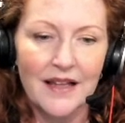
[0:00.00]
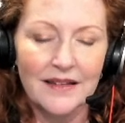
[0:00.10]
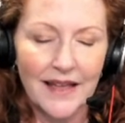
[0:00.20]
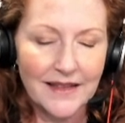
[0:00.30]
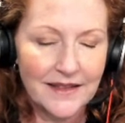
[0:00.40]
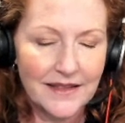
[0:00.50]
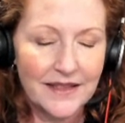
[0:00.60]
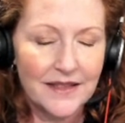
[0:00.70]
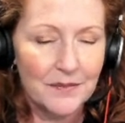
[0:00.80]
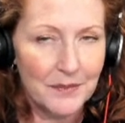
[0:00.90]
Let
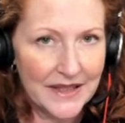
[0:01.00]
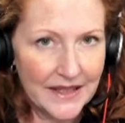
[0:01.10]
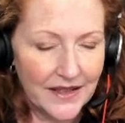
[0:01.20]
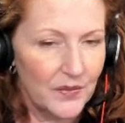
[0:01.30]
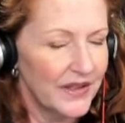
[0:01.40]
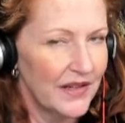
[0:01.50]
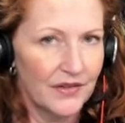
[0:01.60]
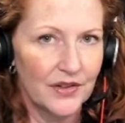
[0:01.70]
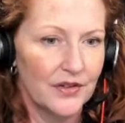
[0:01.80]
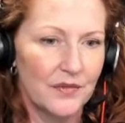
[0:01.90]
me. We
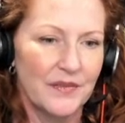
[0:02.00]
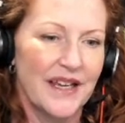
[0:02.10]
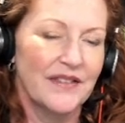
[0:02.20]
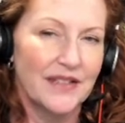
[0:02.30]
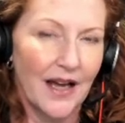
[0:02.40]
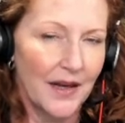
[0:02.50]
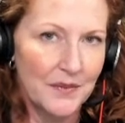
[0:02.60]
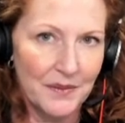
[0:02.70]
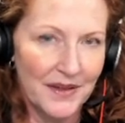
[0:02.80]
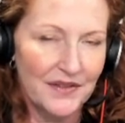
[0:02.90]
never take the time
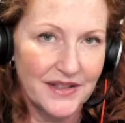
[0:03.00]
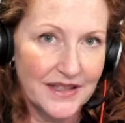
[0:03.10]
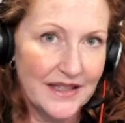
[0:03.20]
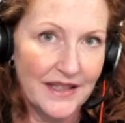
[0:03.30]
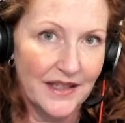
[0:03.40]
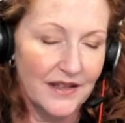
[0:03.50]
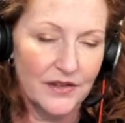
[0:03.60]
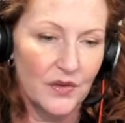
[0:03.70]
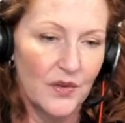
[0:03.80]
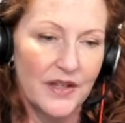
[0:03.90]
to make the T,
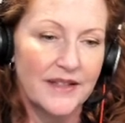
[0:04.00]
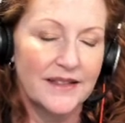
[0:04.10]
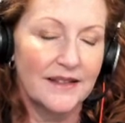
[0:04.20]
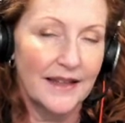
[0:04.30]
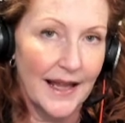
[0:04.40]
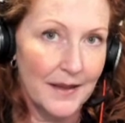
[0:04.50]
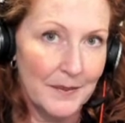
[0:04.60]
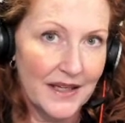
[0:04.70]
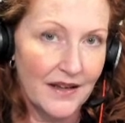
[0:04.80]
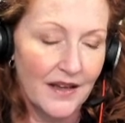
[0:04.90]
so it's let
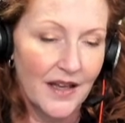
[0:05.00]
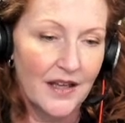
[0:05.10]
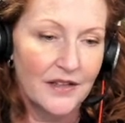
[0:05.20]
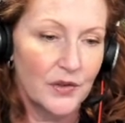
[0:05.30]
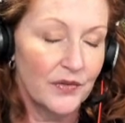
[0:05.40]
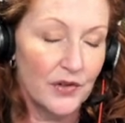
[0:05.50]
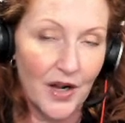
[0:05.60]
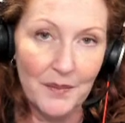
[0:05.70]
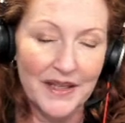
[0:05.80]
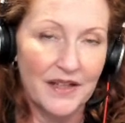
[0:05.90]
me. So if you're
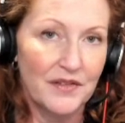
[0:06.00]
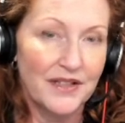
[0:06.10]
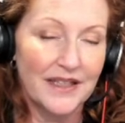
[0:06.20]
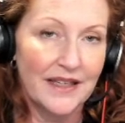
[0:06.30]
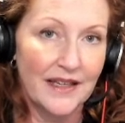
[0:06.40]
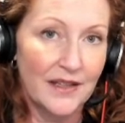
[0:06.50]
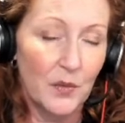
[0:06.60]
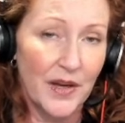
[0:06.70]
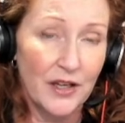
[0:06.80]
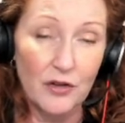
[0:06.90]
not making the T
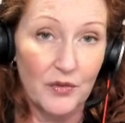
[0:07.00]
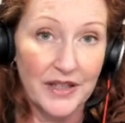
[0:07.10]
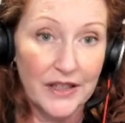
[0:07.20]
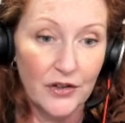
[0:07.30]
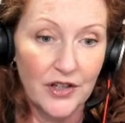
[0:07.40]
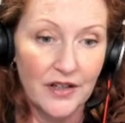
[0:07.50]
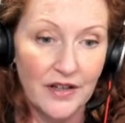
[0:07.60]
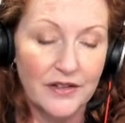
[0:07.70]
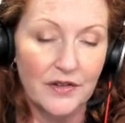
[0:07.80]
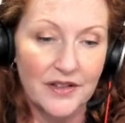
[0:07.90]
anyway, you don't hear it,
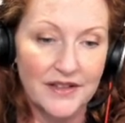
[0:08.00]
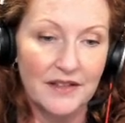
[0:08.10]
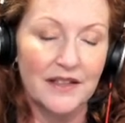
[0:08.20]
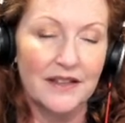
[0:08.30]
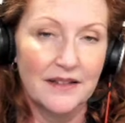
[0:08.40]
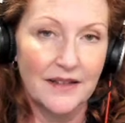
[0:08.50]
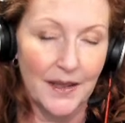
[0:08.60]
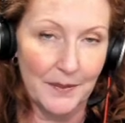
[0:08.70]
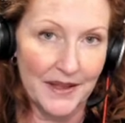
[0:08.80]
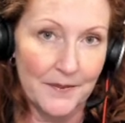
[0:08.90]
it's going to sound like
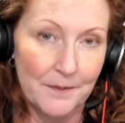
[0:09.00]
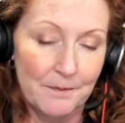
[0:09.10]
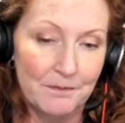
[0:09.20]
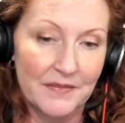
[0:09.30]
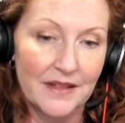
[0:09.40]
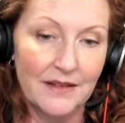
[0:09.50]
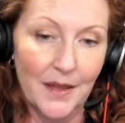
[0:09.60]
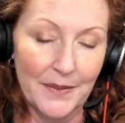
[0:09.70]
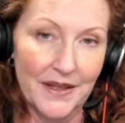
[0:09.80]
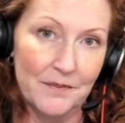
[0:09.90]
let me.
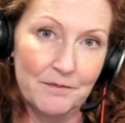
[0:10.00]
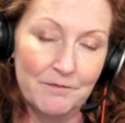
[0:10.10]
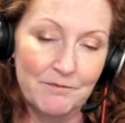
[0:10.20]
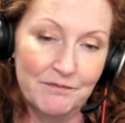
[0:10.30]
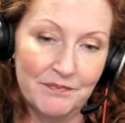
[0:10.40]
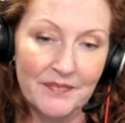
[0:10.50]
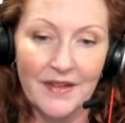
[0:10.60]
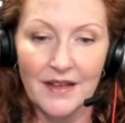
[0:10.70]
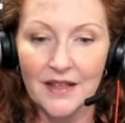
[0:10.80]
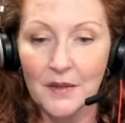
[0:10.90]
Let me.
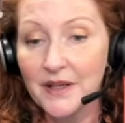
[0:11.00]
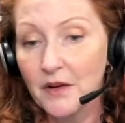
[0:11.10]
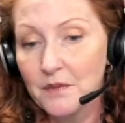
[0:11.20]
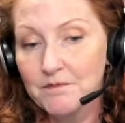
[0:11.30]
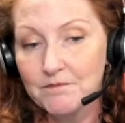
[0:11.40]
Let me know.